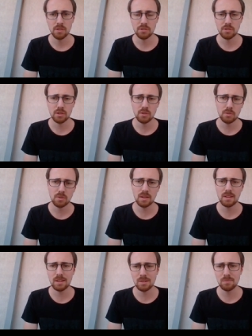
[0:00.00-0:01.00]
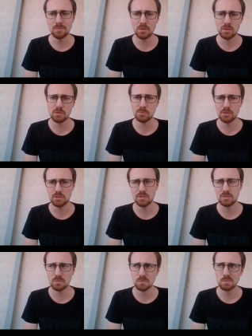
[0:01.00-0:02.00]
So um, Lucas was